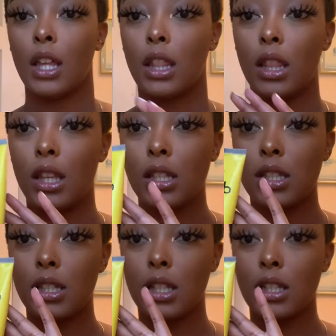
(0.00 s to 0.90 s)

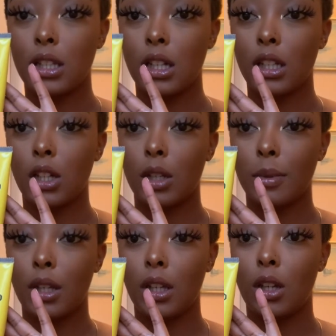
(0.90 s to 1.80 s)
this is literally going to
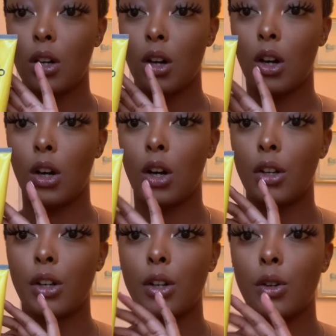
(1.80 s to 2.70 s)
be all
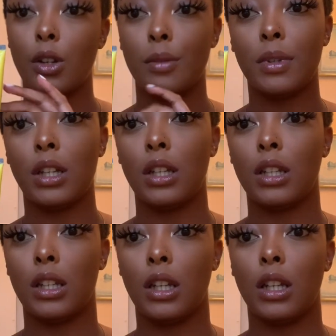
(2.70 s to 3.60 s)
you're going to be
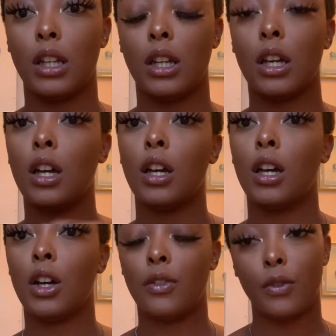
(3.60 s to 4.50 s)
needing
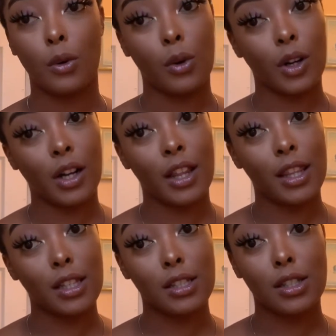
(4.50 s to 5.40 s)
for
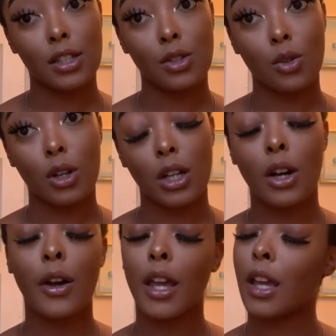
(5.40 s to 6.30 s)
this
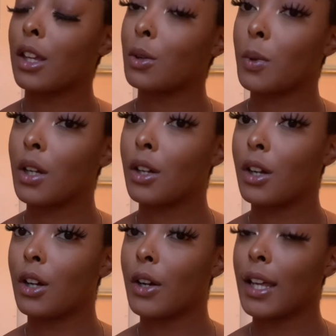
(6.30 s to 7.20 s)
tutorial, and your wig
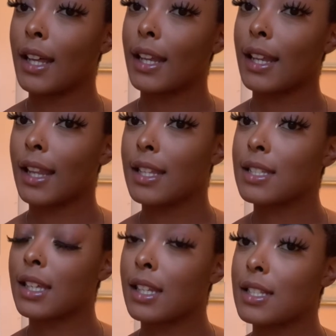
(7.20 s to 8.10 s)
girl, and let's
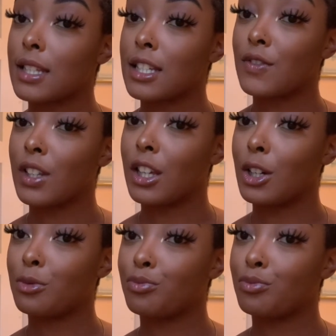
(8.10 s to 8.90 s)
get into this video.